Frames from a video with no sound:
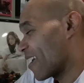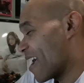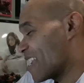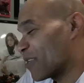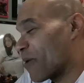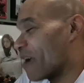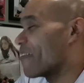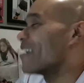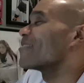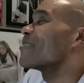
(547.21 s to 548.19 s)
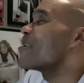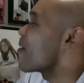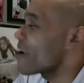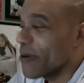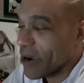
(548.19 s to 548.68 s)
And his wife has no
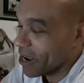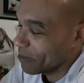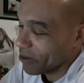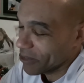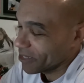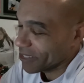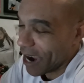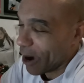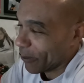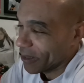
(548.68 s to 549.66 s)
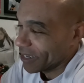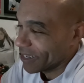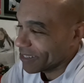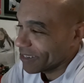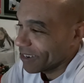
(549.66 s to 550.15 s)
idea what kind of person Scott really
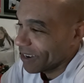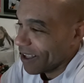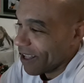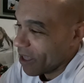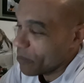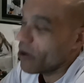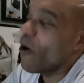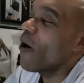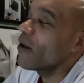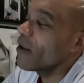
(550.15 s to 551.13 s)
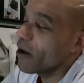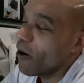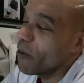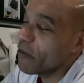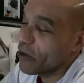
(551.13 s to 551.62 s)
is. But
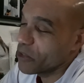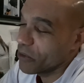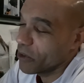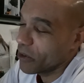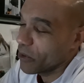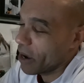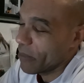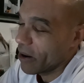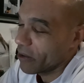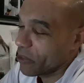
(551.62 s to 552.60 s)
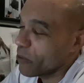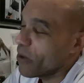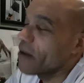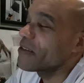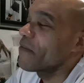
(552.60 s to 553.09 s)
all my friends who got married, their
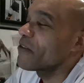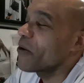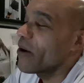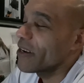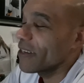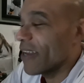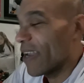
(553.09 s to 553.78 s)
wives have no idea.